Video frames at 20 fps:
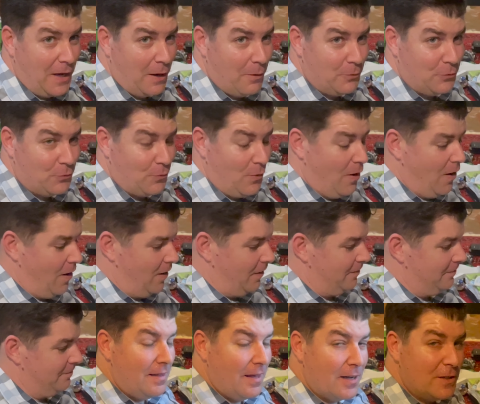I was
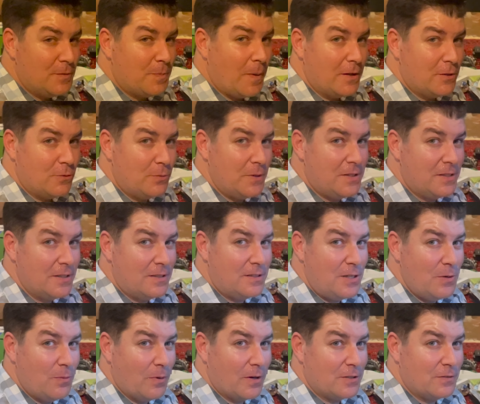wrong. The Xbox
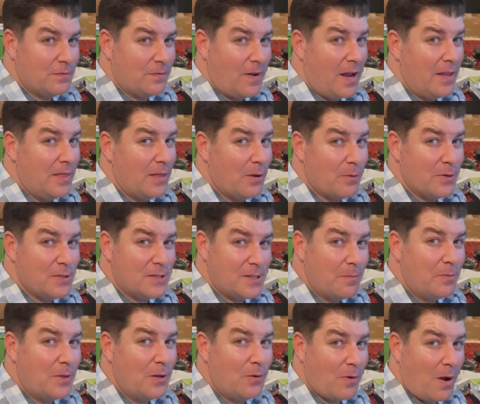360 works fine. There was
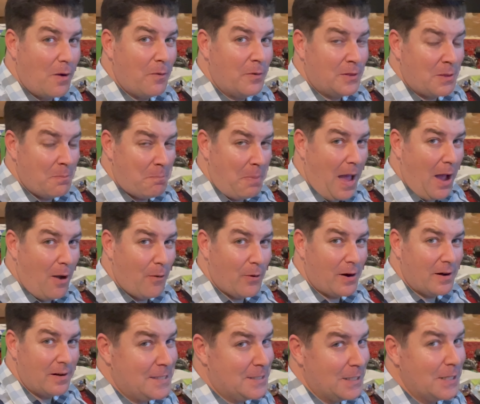something wrong with the power.
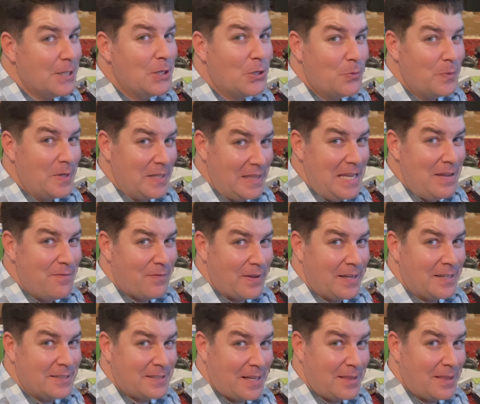That's a little relieving
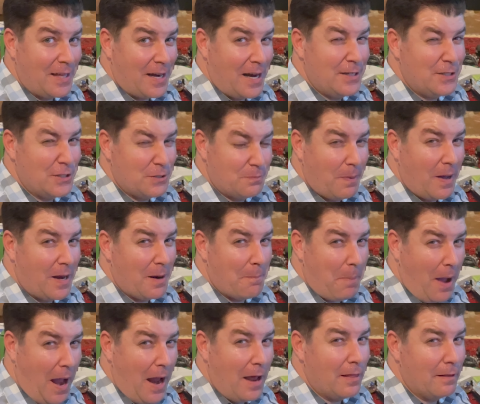because I thought I just bought a
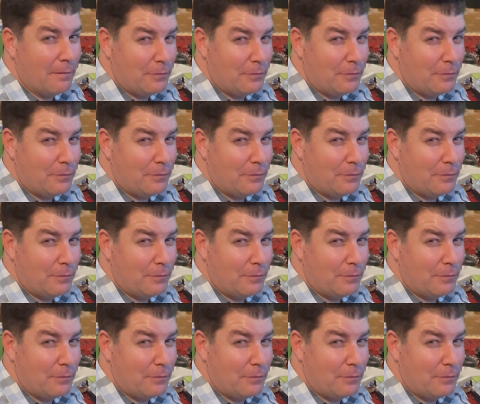pile of